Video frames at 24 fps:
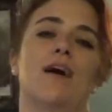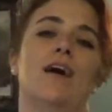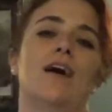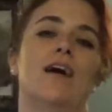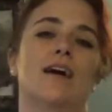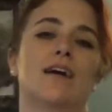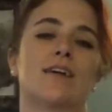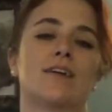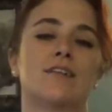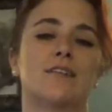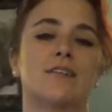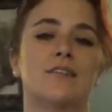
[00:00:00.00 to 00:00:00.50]

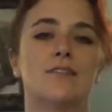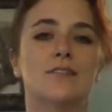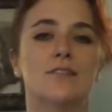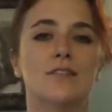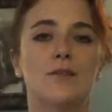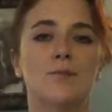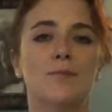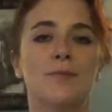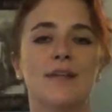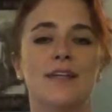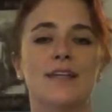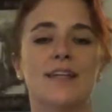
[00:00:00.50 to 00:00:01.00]
on
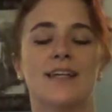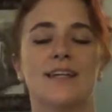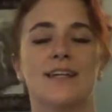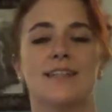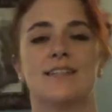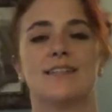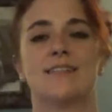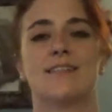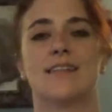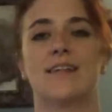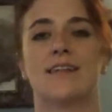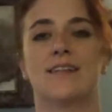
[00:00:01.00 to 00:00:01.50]
Google
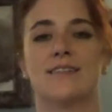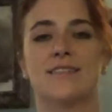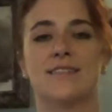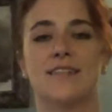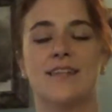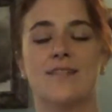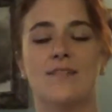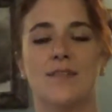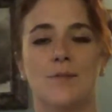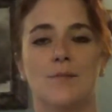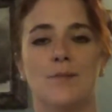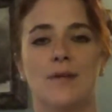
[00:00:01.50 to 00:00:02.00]
because it's
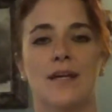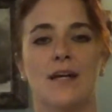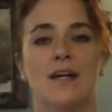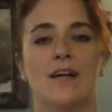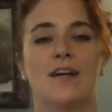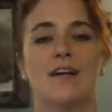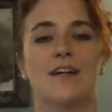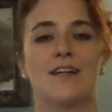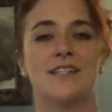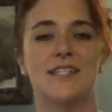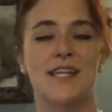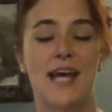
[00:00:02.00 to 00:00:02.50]
giving me a
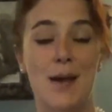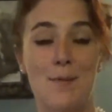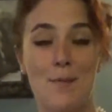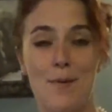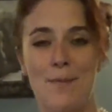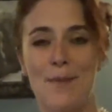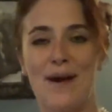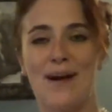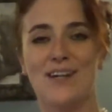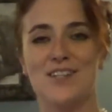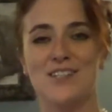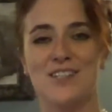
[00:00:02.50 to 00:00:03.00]
hard time
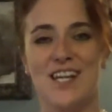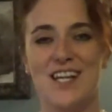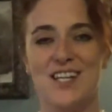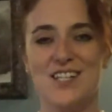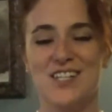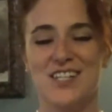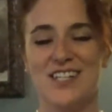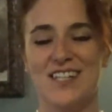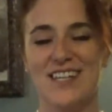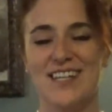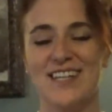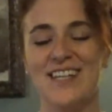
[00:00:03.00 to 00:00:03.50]
about
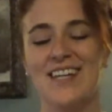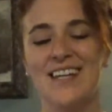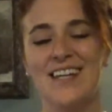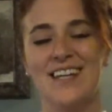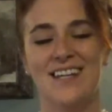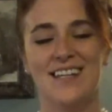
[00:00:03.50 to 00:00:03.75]
changing it,